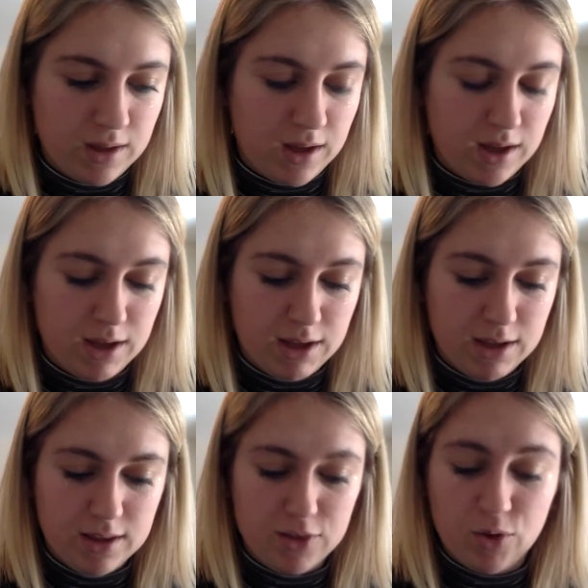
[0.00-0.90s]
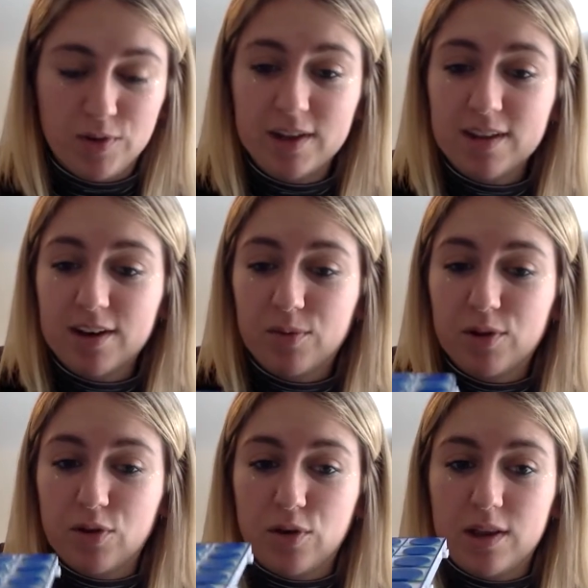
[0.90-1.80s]
all right, so if we disconnected, we
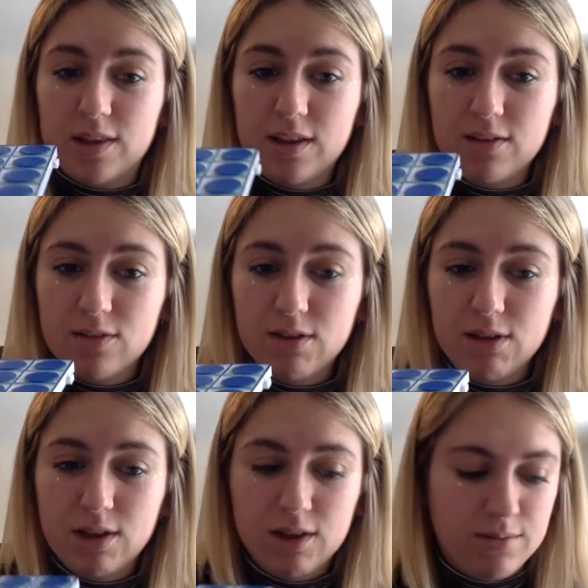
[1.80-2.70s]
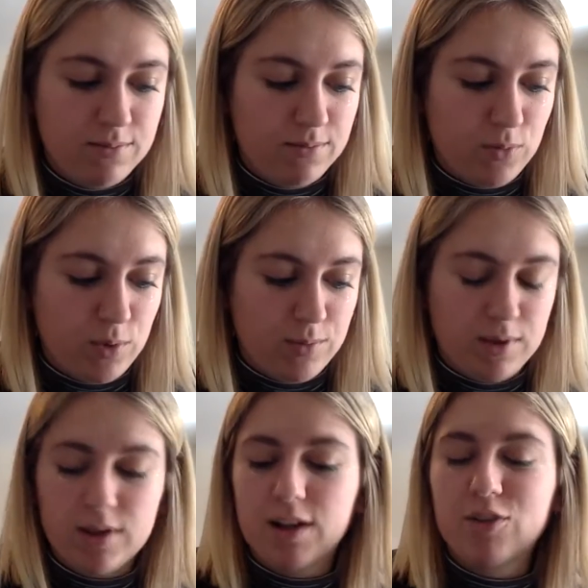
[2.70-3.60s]
know that this,
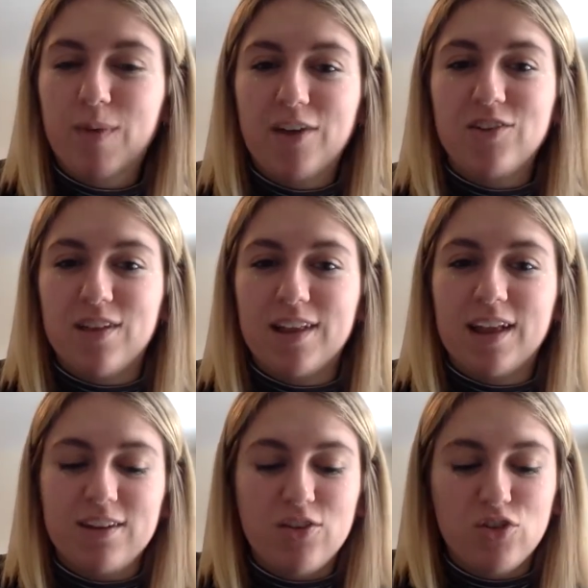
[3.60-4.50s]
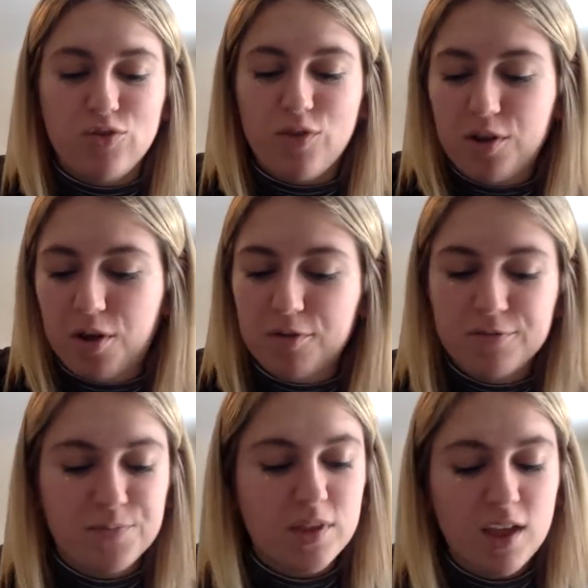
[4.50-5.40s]
let's imagine that that didn't just fall
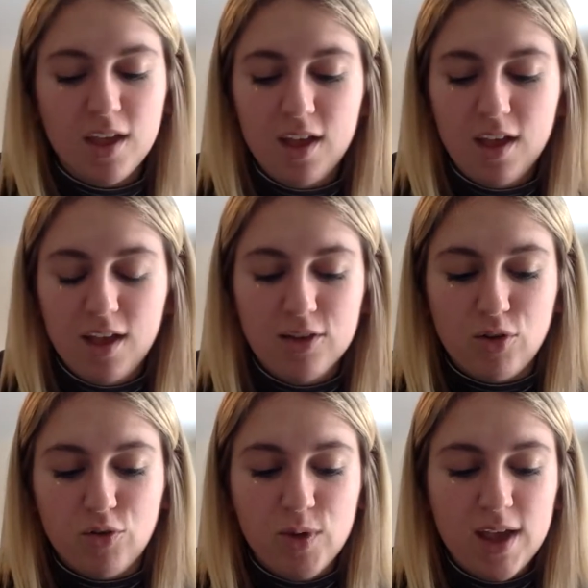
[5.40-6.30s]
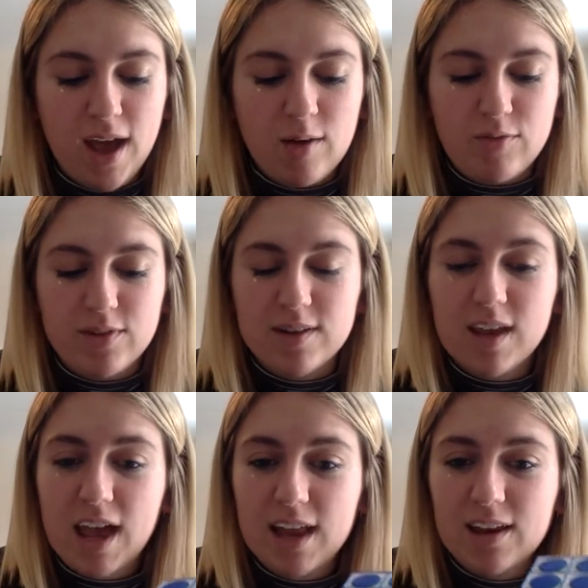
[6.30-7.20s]
off. So if we have
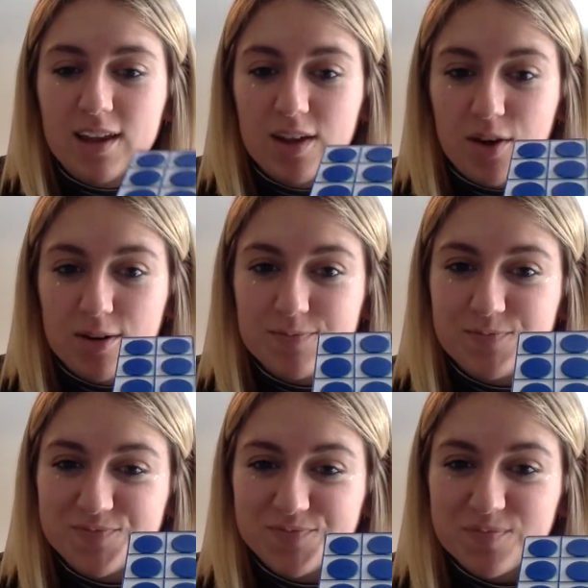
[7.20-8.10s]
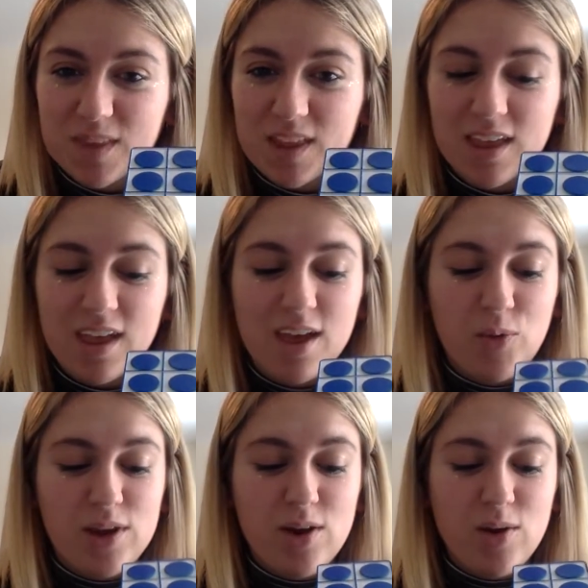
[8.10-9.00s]
10 here
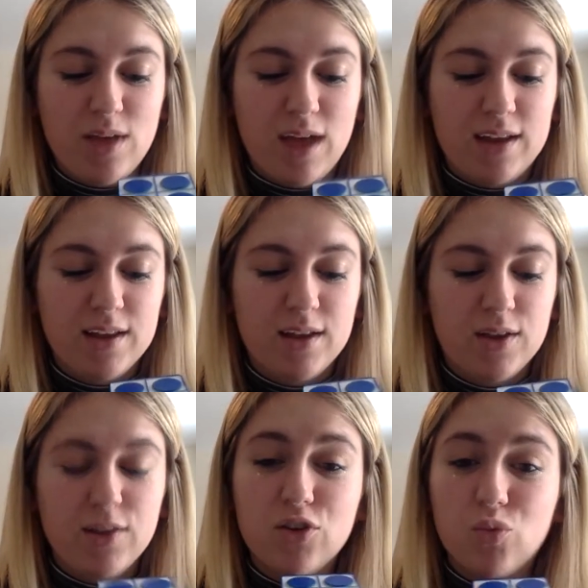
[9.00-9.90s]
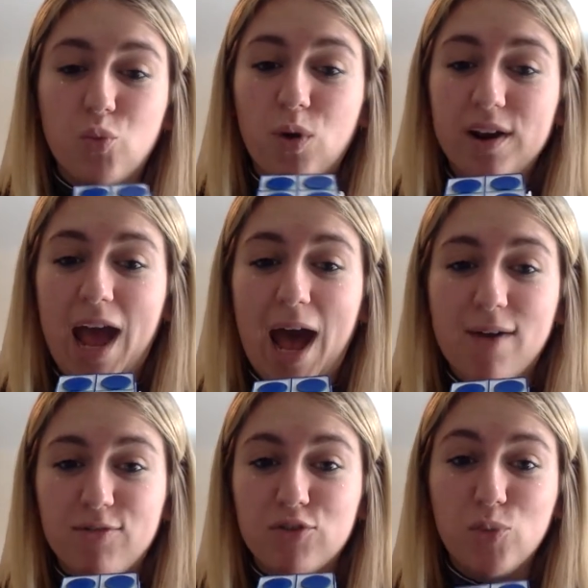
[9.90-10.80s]
we know that this is 1
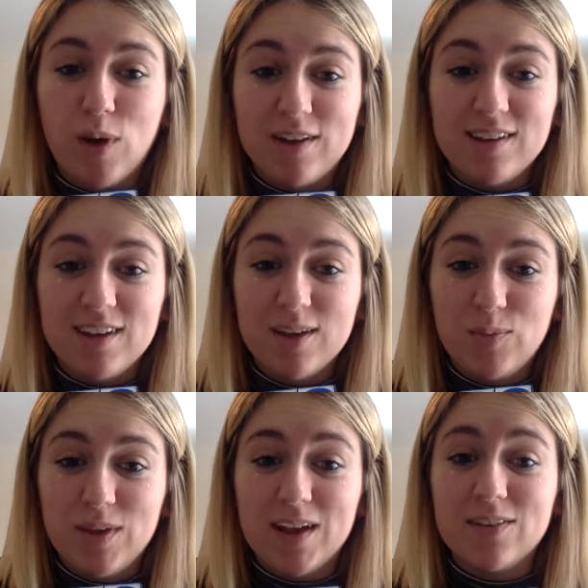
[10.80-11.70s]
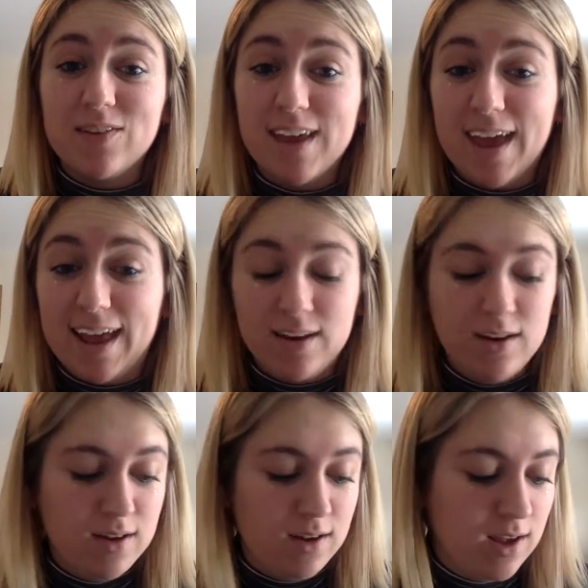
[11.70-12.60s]
half of 20 because
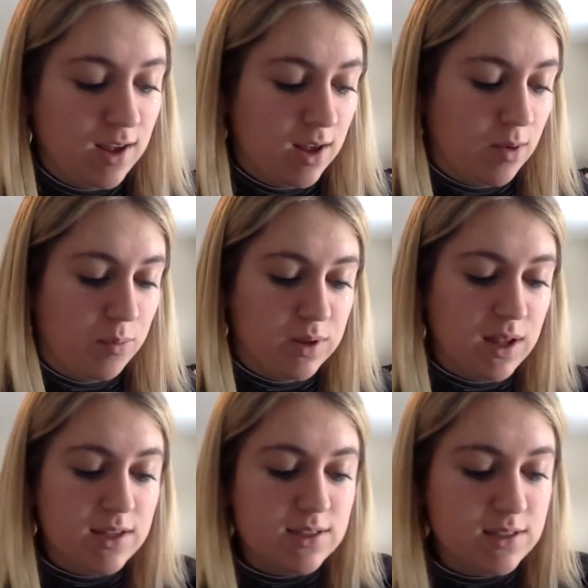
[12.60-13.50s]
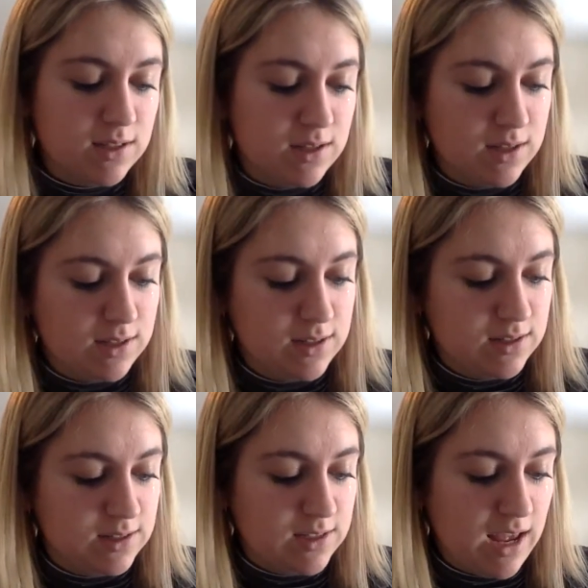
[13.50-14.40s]
10 plus
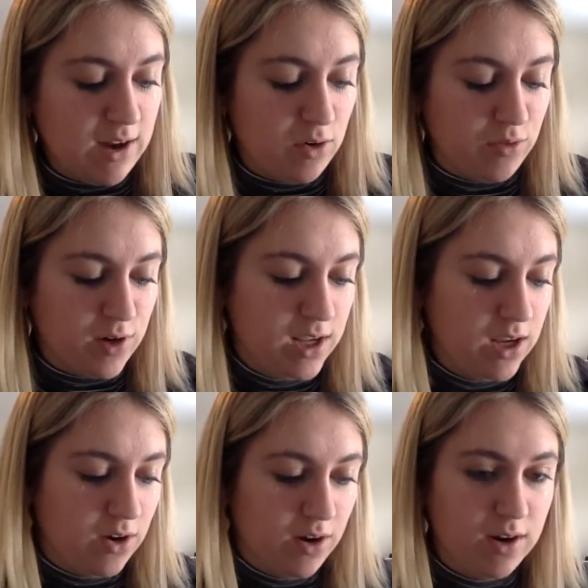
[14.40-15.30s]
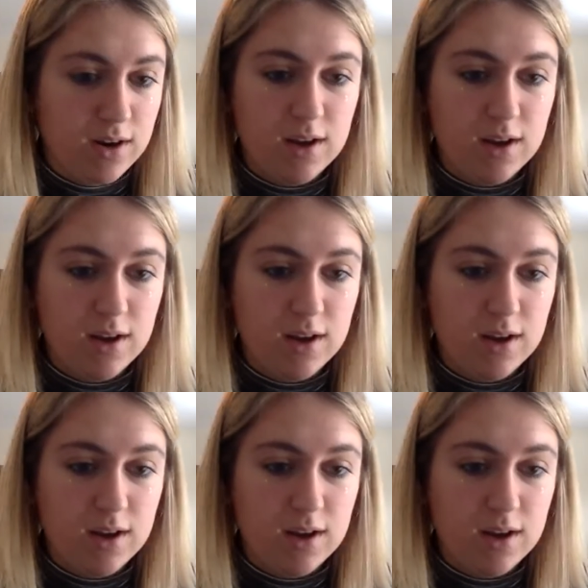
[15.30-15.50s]
10 over here,